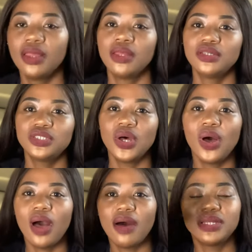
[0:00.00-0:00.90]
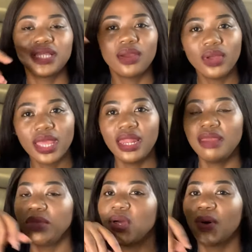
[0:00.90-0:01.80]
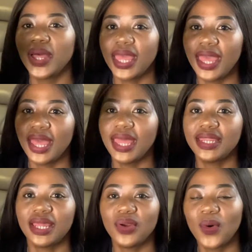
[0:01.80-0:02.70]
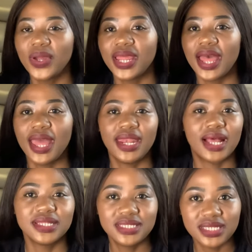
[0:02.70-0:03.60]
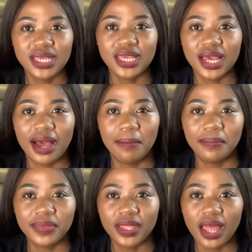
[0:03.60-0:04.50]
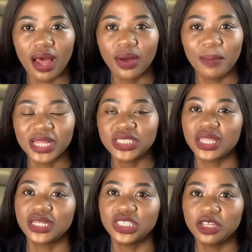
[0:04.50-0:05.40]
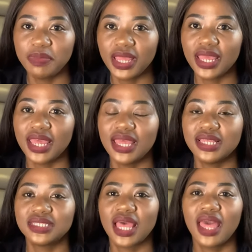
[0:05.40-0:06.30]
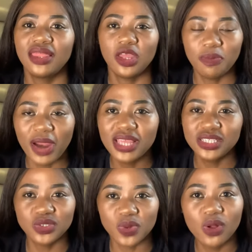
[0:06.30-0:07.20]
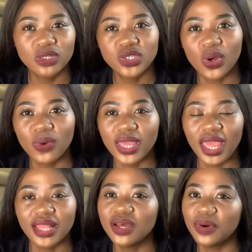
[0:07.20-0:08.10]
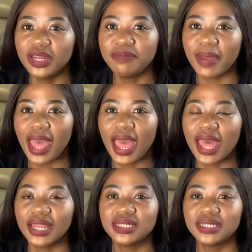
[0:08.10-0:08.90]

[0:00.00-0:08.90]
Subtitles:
So I was like, okay, let me go ahead and order, and I'll see how much their shipping is. Their prices were also okay, they weren't bad.